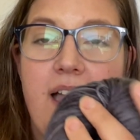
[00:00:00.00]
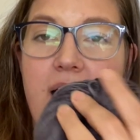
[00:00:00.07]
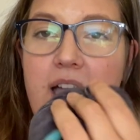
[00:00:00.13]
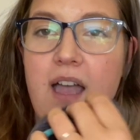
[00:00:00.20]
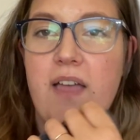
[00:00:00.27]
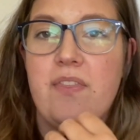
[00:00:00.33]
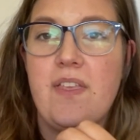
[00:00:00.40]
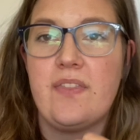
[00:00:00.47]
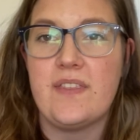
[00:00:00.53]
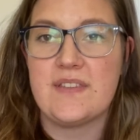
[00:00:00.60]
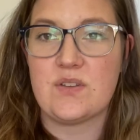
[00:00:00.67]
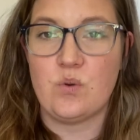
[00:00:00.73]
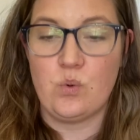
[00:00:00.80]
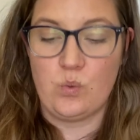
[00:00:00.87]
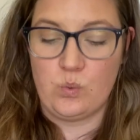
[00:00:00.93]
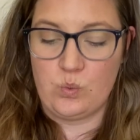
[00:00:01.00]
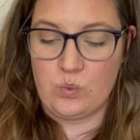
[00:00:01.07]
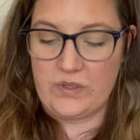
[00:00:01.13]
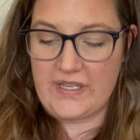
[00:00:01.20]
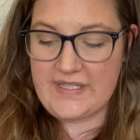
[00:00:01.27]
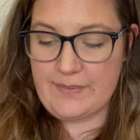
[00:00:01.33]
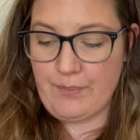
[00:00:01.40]
And then there's all
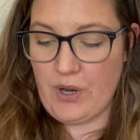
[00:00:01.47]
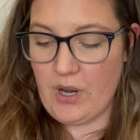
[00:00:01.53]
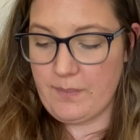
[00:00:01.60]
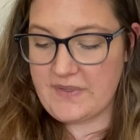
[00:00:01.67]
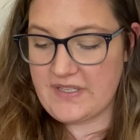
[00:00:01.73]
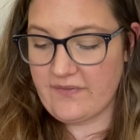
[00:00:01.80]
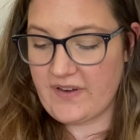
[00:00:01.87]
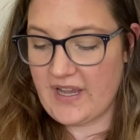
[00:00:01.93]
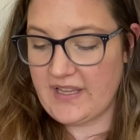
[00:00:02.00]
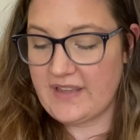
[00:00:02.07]
these pops of colour.